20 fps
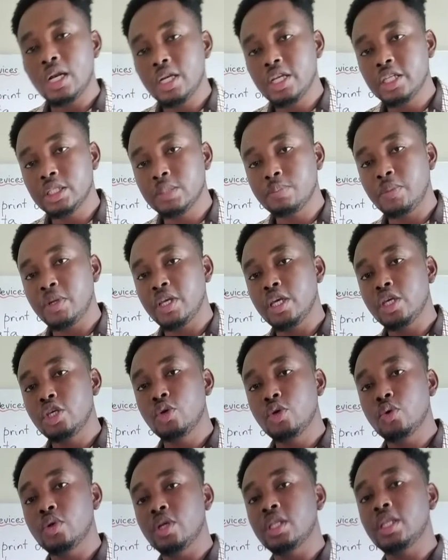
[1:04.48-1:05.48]
display
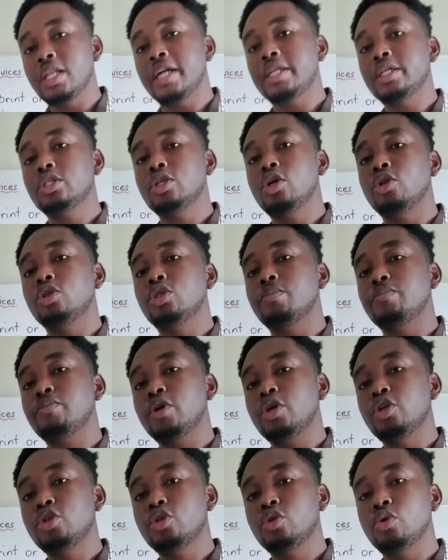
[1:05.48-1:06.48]
unit that is going to
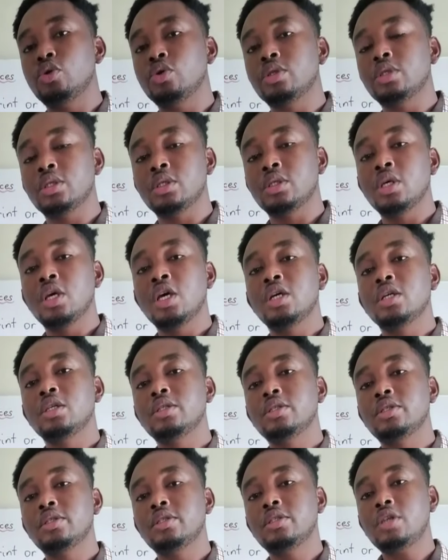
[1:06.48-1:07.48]
produce
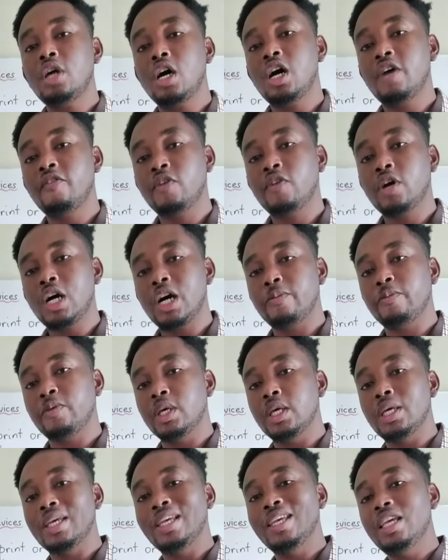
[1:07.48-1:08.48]
soft
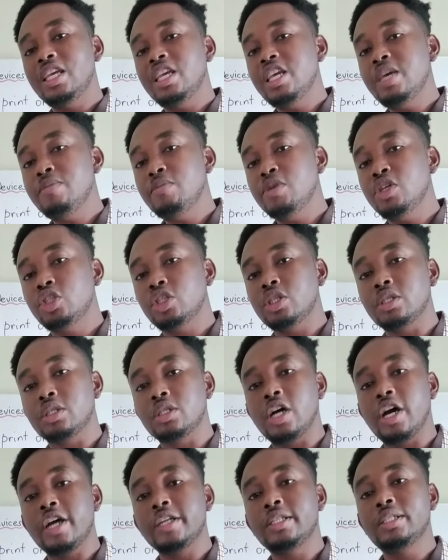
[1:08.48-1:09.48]
copy images
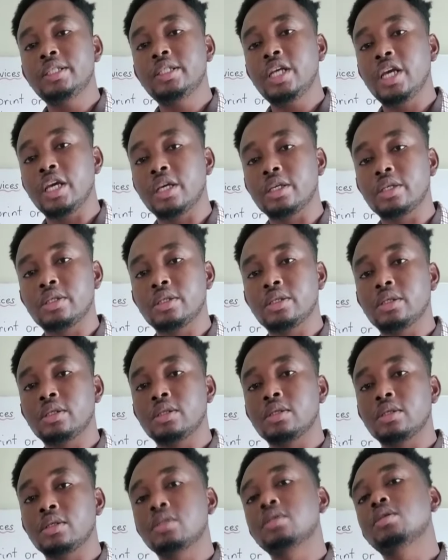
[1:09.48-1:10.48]
or text
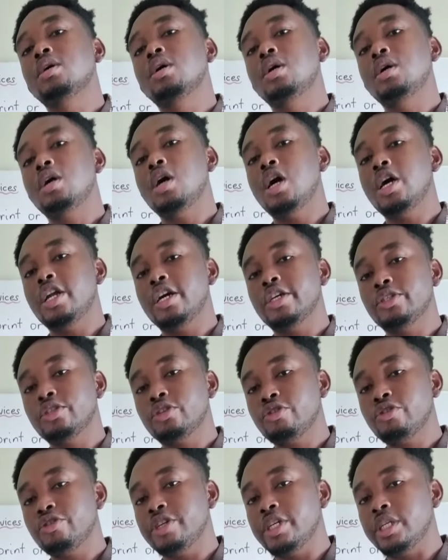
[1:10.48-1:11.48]
on a
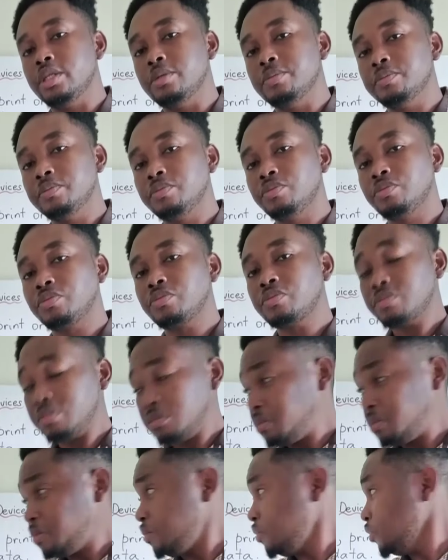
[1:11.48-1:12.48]
screen,
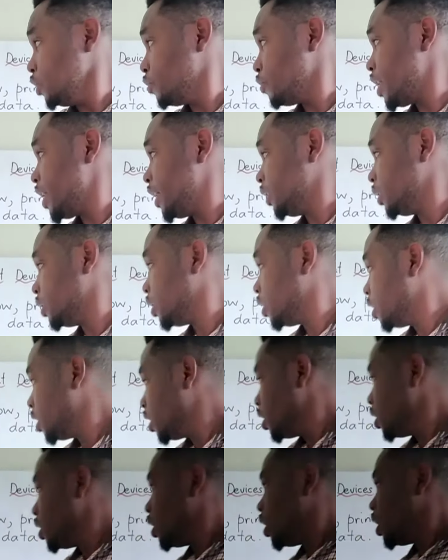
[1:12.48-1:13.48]
right?
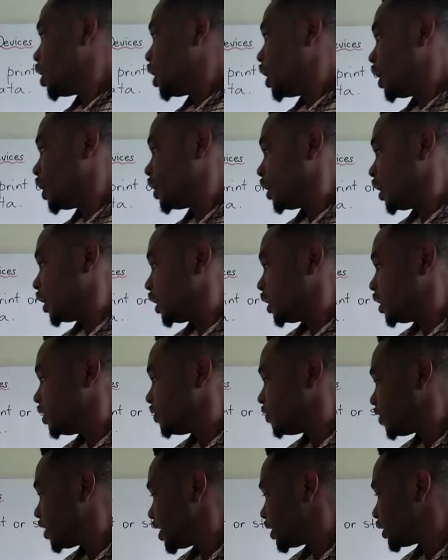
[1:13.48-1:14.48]
Another
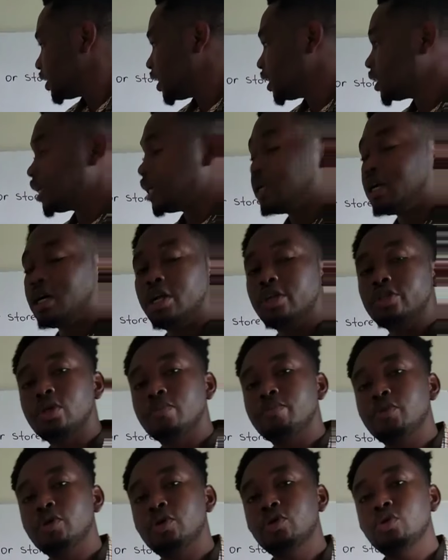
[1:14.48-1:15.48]
device that can also
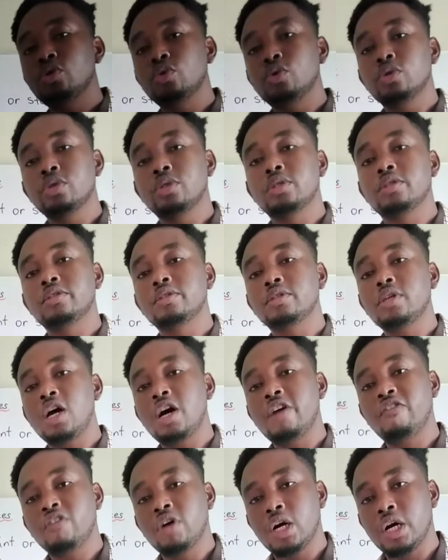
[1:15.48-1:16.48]
produce
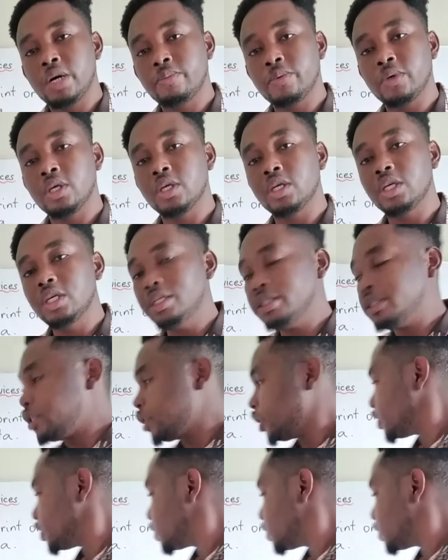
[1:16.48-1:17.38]
soft copy is your